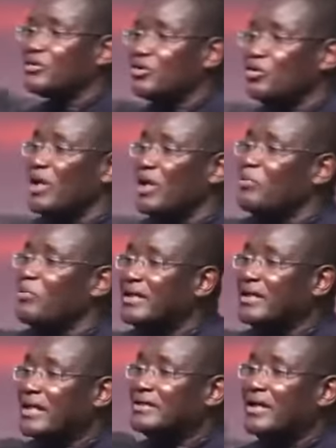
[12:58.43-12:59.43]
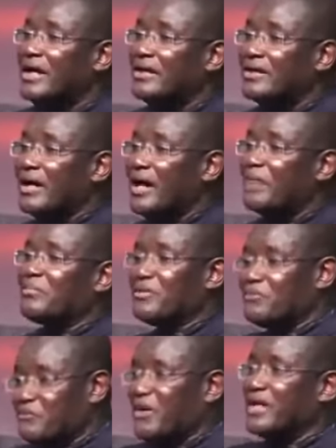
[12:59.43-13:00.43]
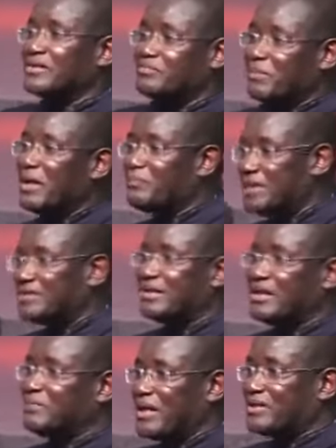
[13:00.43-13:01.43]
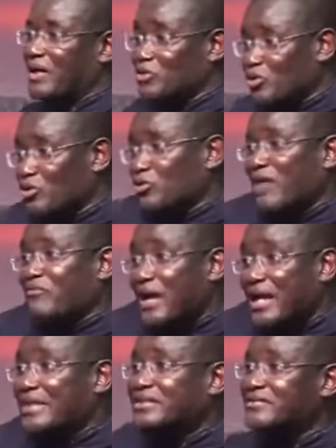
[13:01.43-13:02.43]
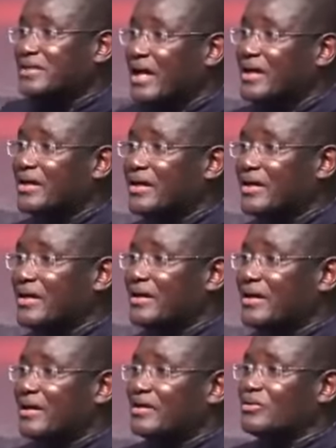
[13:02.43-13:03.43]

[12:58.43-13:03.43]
Do you know anybody in Kenya? Oh, I friends, pa- pastors, but do you have relatives there? Not at all.